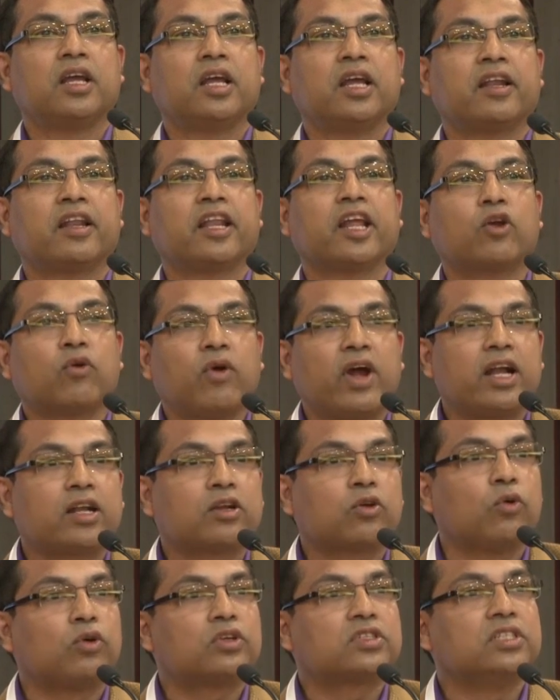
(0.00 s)
a
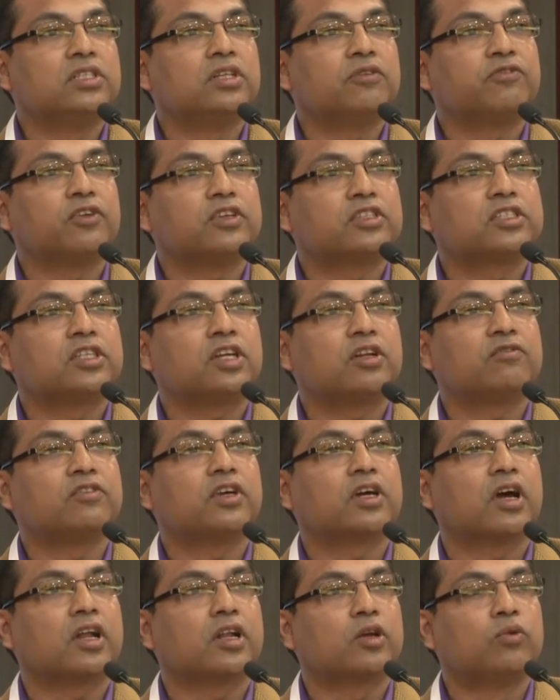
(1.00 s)
required course in the first year of
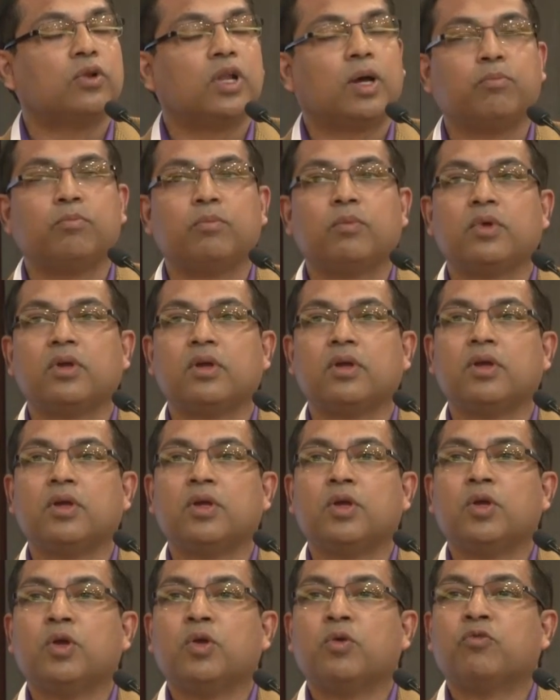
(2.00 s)
the curriculum.
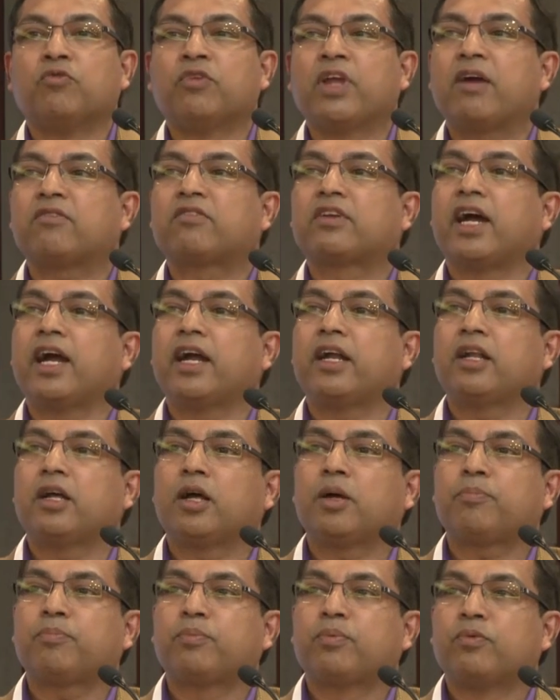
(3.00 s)
We have tied
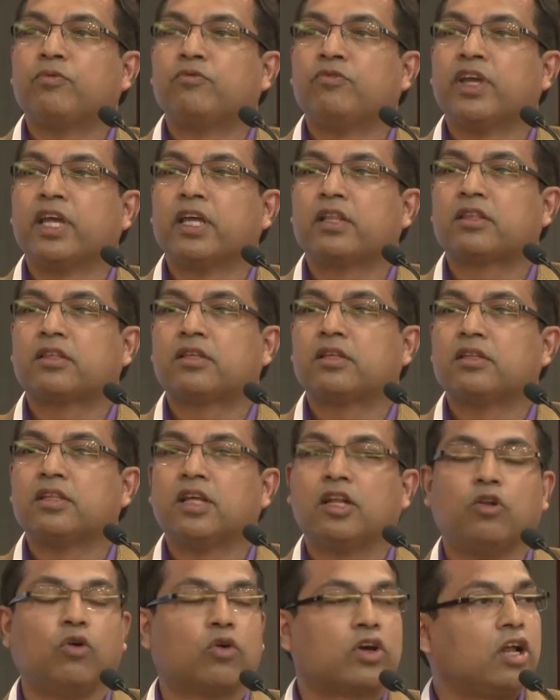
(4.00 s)
up with
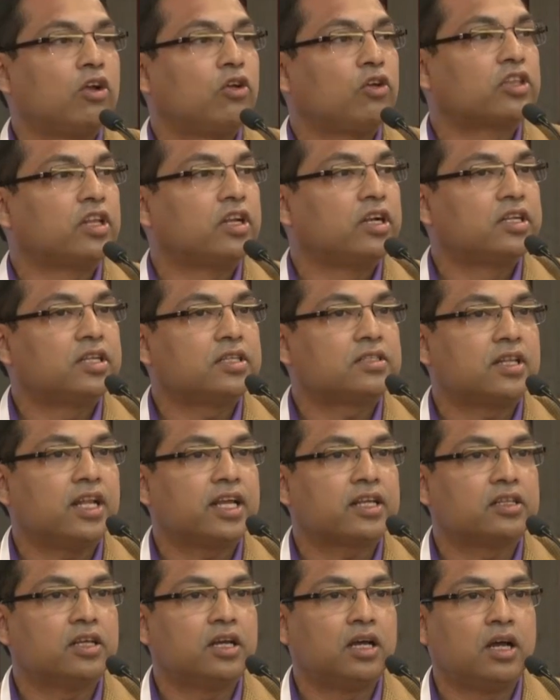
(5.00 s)
the local authorities
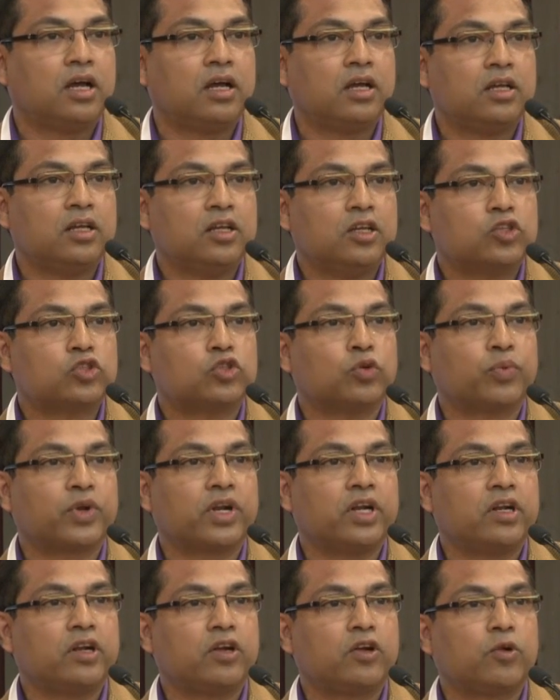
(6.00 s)
like the
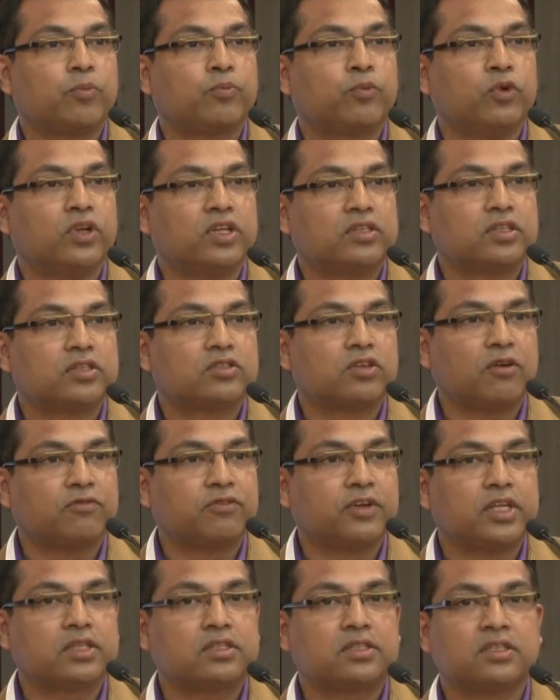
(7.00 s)
Superintendent of Police's
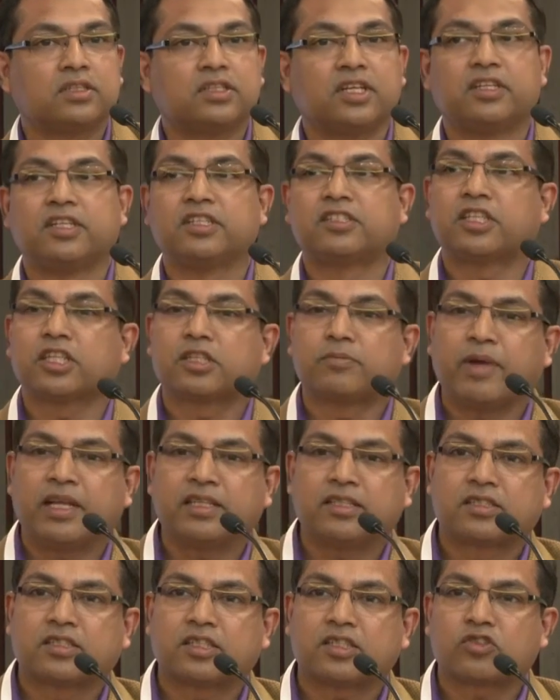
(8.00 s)
Office, the District
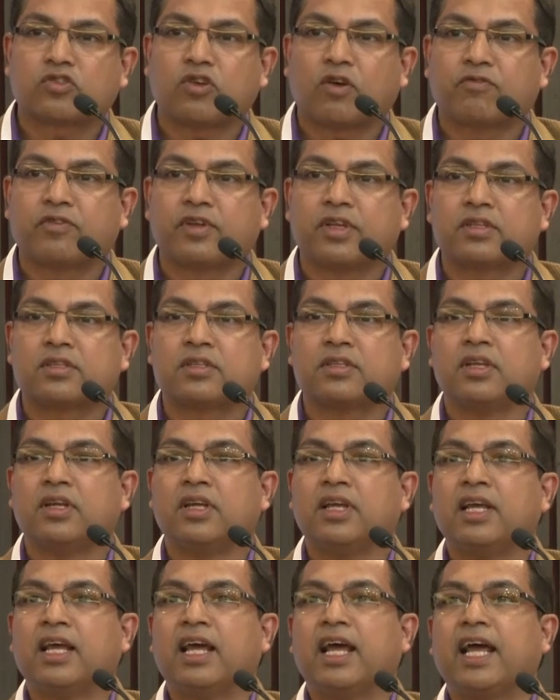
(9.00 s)
Magistrate's Office,
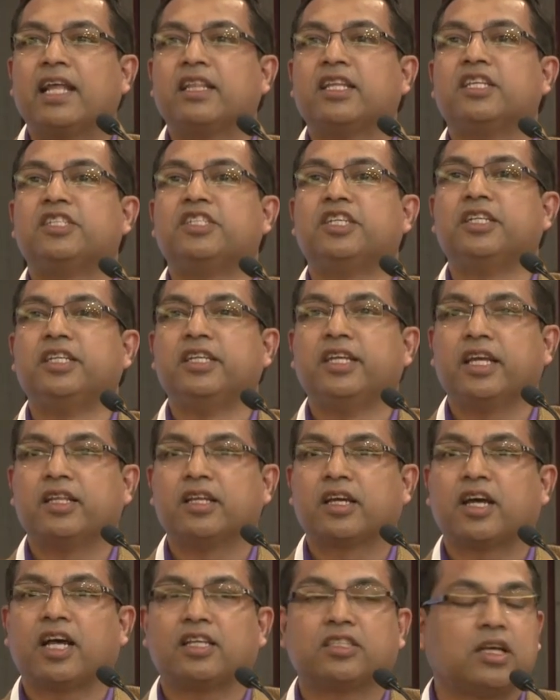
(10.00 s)
and the GDA,
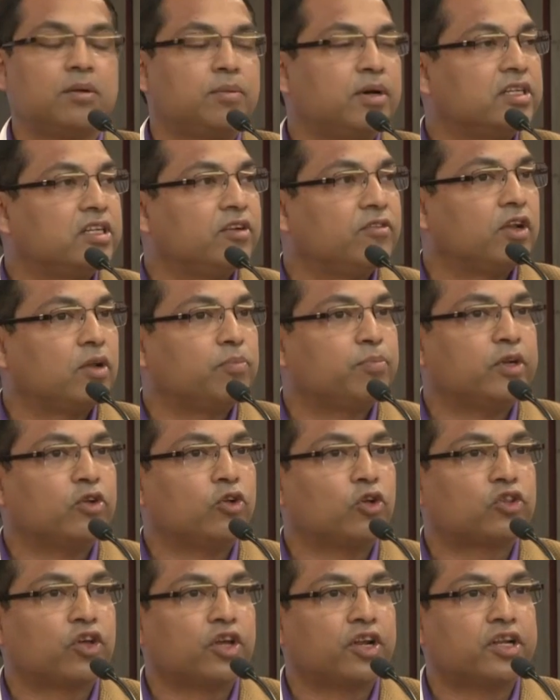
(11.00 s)
the Ghaziabad
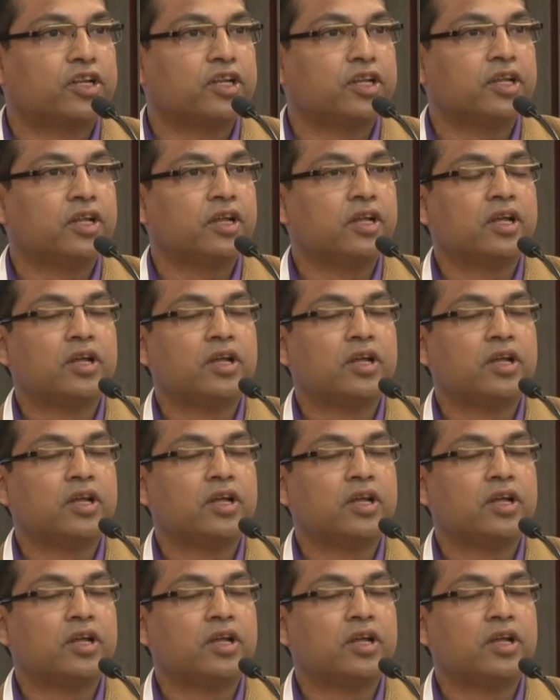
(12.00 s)
Development Authority.